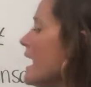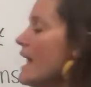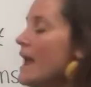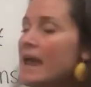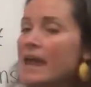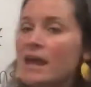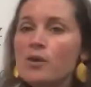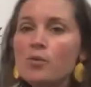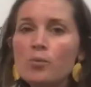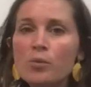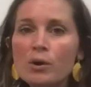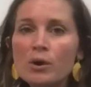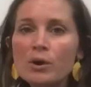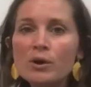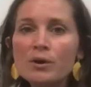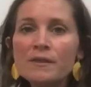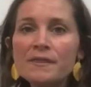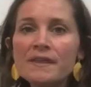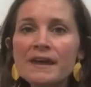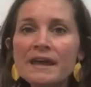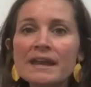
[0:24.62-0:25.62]
a
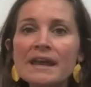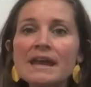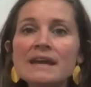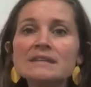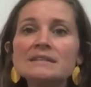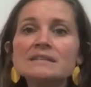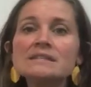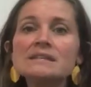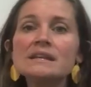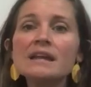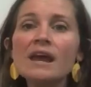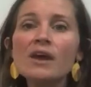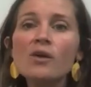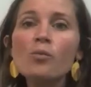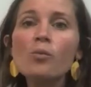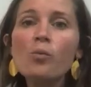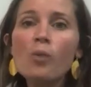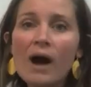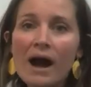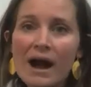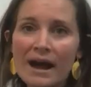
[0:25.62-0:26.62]
word that ends in a
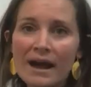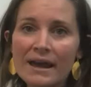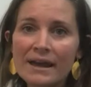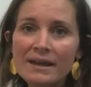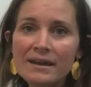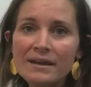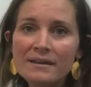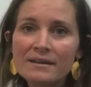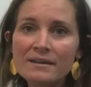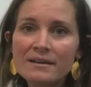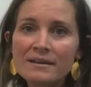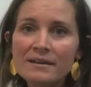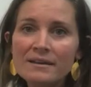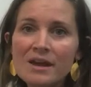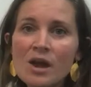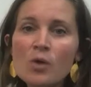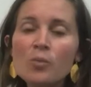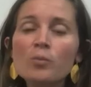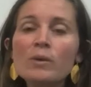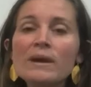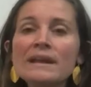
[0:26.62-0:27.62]
Y,
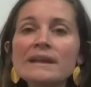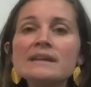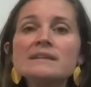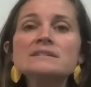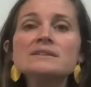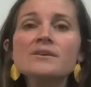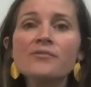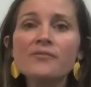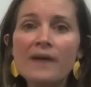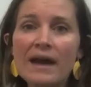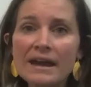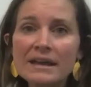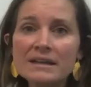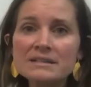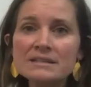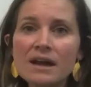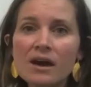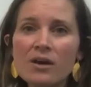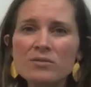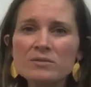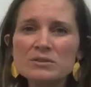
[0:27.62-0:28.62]
we need to find
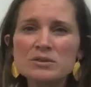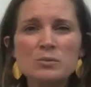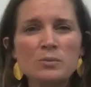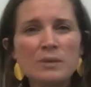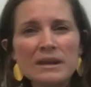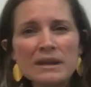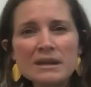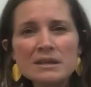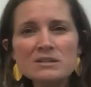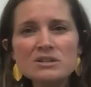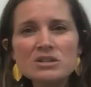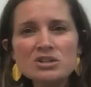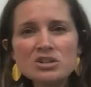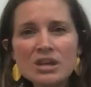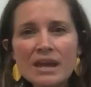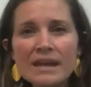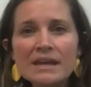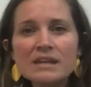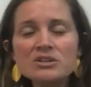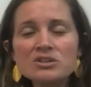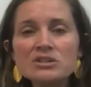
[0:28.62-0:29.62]
out, do we need to
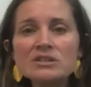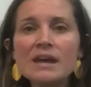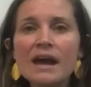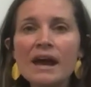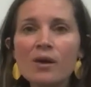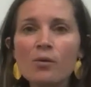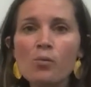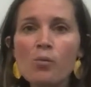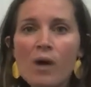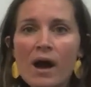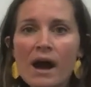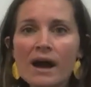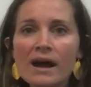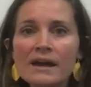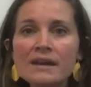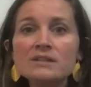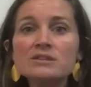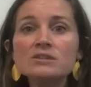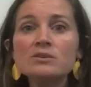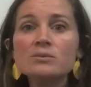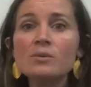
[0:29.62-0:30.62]
change that Y
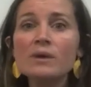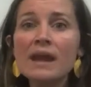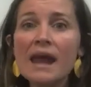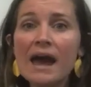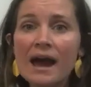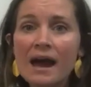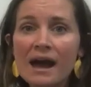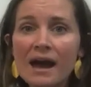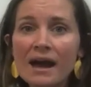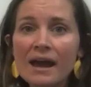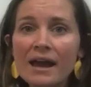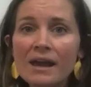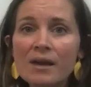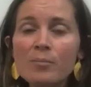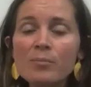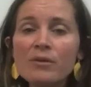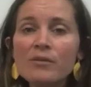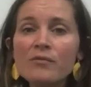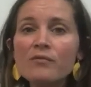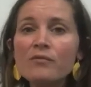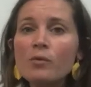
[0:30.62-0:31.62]
to an I
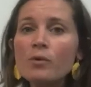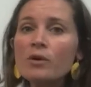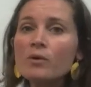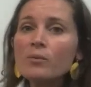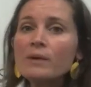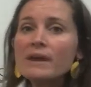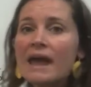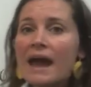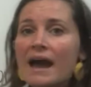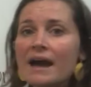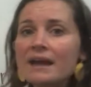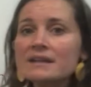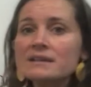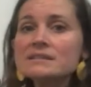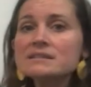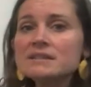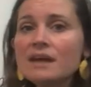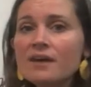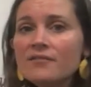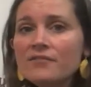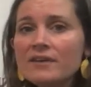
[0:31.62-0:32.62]
before we add a
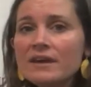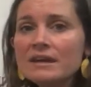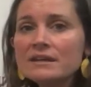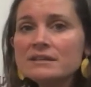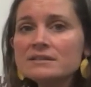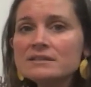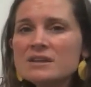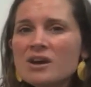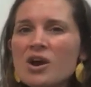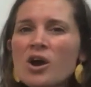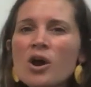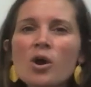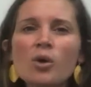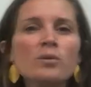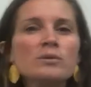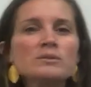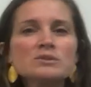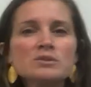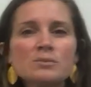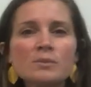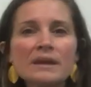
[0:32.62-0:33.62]
suffix, or
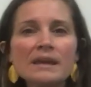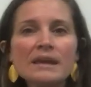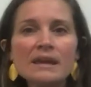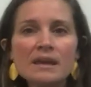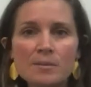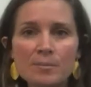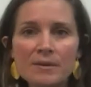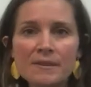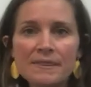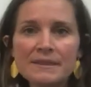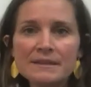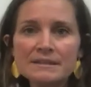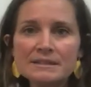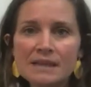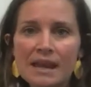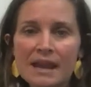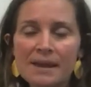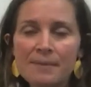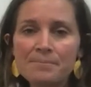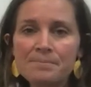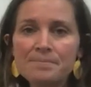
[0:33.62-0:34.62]
do we keep it the
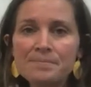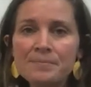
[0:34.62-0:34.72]
same?